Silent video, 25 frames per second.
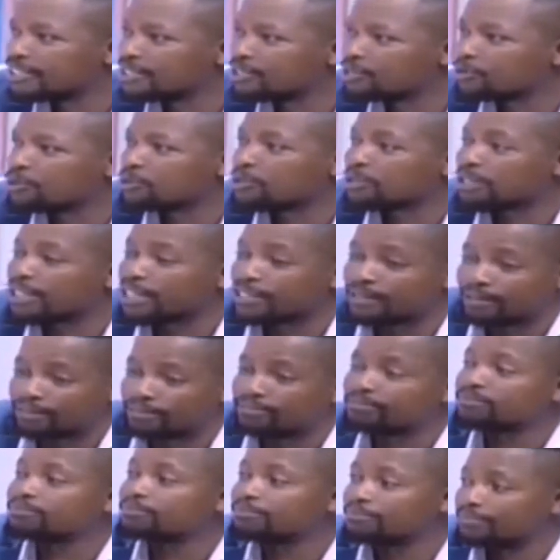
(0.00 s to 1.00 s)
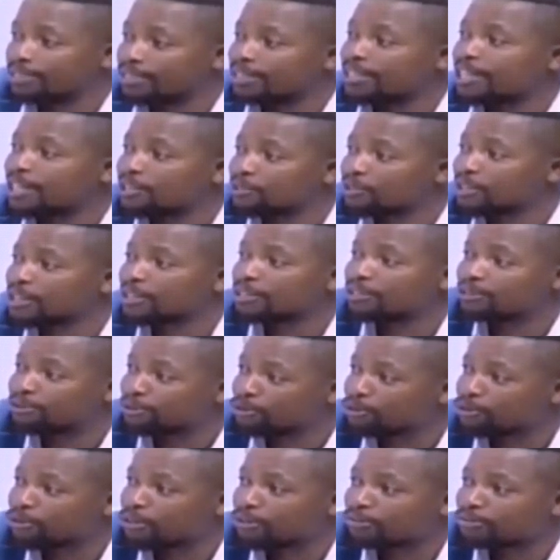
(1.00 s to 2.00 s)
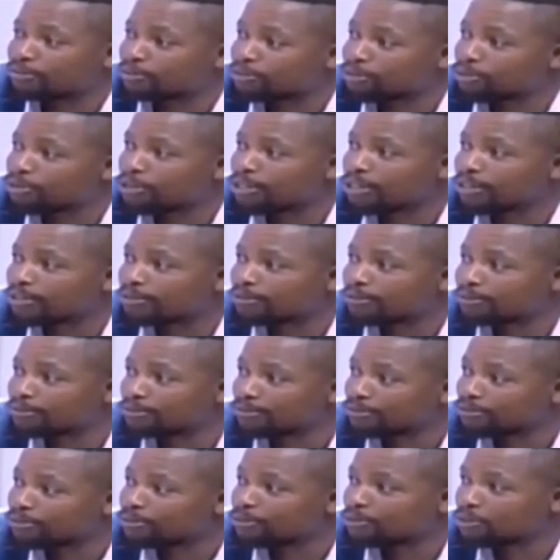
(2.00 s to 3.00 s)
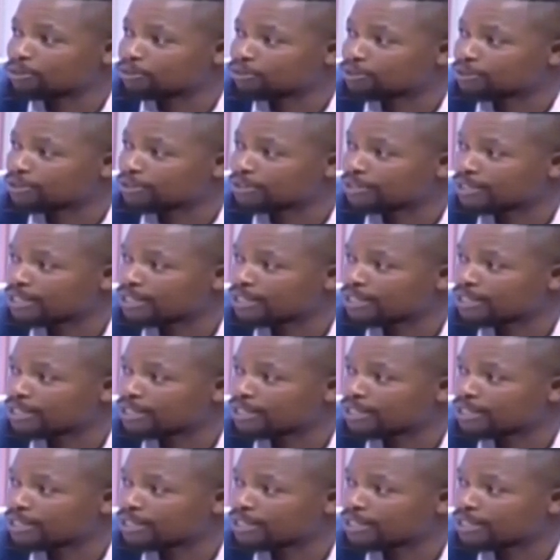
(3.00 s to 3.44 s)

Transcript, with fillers: to show that it's actually your your your phone.